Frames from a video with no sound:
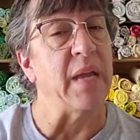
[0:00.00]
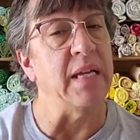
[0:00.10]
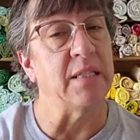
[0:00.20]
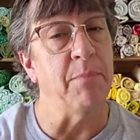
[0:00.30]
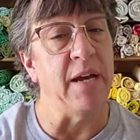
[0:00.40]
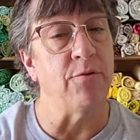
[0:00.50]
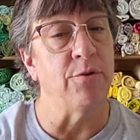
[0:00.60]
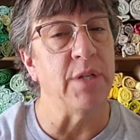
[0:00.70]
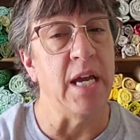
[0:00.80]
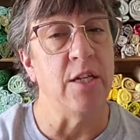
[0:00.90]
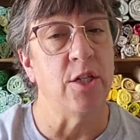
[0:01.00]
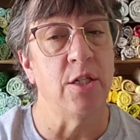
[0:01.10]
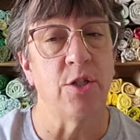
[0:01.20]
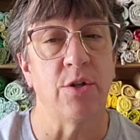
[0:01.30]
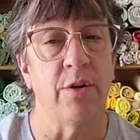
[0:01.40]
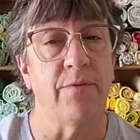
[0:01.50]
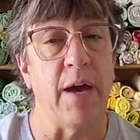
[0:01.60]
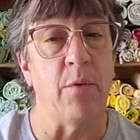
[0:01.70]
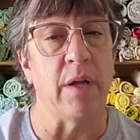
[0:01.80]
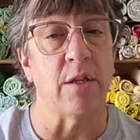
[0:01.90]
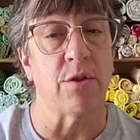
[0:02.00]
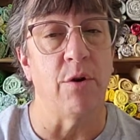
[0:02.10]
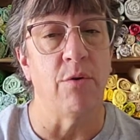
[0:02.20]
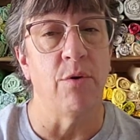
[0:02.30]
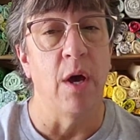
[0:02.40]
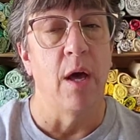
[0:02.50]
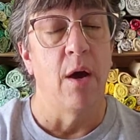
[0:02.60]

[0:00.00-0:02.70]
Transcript: it's my rotation, so if I want to throw